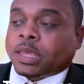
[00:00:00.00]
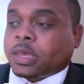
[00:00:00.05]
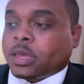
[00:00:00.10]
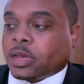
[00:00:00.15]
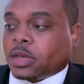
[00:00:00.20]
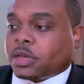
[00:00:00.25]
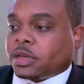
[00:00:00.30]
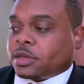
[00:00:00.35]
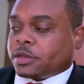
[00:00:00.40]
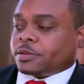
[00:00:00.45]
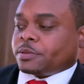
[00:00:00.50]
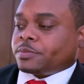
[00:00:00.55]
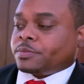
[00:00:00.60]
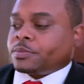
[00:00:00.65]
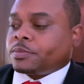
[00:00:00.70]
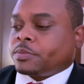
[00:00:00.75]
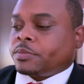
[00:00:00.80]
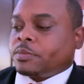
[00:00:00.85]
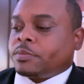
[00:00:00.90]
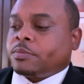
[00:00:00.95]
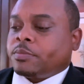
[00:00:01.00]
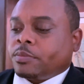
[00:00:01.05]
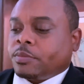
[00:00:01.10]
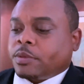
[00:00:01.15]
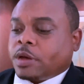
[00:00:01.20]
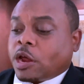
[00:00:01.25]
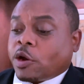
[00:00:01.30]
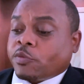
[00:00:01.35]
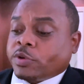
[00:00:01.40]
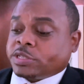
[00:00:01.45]

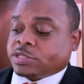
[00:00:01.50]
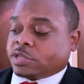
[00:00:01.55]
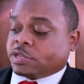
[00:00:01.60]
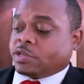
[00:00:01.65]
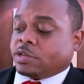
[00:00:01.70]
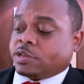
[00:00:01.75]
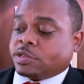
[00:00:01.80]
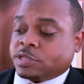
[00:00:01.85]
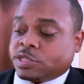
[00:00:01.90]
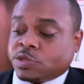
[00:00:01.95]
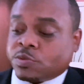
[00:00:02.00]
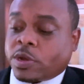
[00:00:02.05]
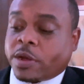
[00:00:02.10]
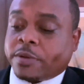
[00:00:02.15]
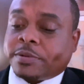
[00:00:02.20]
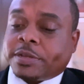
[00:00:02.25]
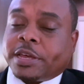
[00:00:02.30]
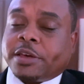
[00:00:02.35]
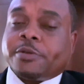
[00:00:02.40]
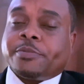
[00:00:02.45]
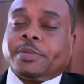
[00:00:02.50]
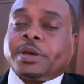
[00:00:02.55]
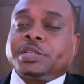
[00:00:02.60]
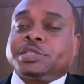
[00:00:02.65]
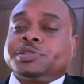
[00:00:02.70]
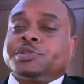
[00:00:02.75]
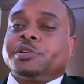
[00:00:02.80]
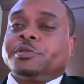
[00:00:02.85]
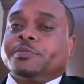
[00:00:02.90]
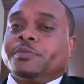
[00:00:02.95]
I originally swapped out my
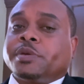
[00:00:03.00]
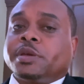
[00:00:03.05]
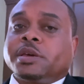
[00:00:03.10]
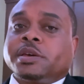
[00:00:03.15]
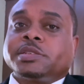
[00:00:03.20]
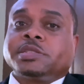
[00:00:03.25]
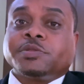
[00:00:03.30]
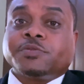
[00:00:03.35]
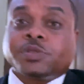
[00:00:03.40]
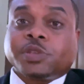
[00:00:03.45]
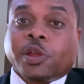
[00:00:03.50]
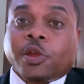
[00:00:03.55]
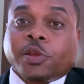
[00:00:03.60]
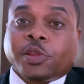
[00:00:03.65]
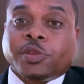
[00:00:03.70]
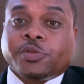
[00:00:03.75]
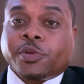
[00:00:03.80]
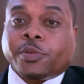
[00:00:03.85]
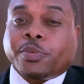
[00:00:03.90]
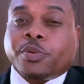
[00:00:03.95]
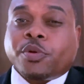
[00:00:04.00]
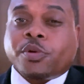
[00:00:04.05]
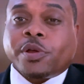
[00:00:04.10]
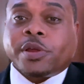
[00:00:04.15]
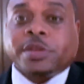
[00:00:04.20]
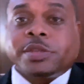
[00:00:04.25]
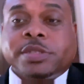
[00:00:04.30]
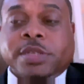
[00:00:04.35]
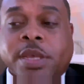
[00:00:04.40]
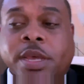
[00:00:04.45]
trip because it was early
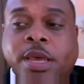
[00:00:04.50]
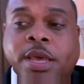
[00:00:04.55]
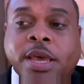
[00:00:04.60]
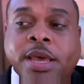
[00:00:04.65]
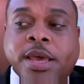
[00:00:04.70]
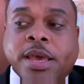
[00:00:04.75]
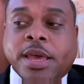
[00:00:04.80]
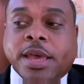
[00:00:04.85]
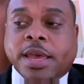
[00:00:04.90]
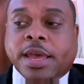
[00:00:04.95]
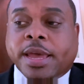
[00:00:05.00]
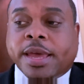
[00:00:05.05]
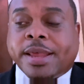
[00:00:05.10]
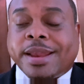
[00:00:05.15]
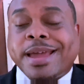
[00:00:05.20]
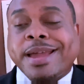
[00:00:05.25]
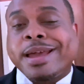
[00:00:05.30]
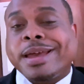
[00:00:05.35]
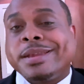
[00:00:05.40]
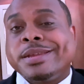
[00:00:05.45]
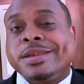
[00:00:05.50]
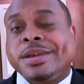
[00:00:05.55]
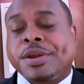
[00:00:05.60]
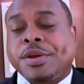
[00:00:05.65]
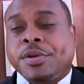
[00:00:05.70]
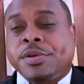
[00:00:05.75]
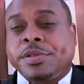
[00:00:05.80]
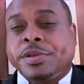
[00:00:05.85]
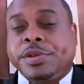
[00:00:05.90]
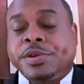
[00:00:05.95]
reports and I got done
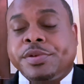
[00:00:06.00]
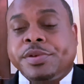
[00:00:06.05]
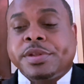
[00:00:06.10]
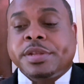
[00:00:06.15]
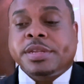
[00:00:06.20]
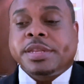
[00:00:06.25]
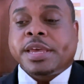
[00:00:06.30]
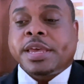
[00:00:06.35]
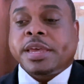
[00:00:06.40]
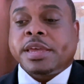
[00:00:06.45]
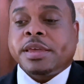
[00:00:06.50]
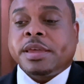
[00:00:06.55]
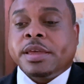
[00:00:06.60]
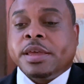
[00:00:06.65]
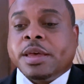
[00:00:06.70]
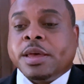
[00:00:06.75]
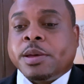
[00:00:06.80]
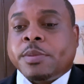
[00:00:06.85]
earlier during the day,